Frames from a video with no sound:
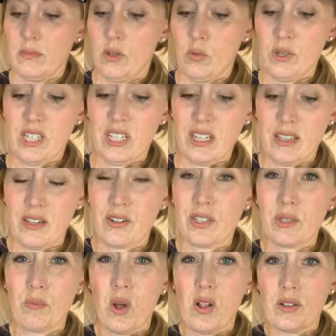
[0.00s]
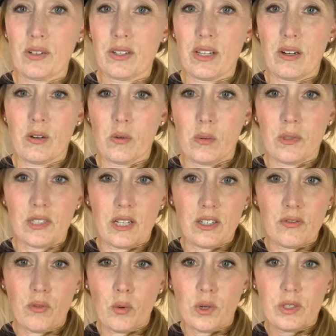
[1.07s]
Which they're smaller than a normal size
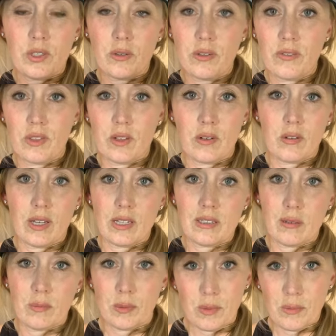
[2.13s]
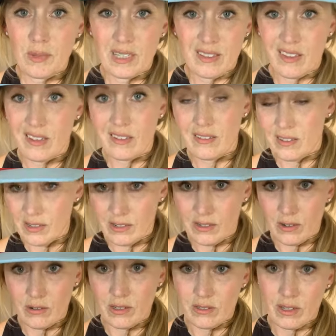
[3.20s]
4, so even though like some people might think you
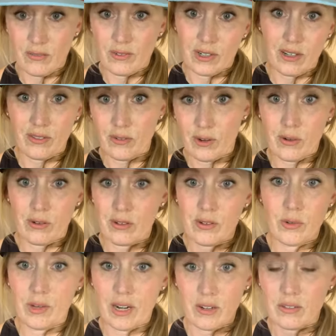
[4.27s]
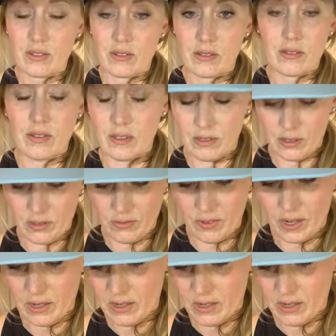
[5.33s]
don't use that for cutthroat, who cares? It's still fine.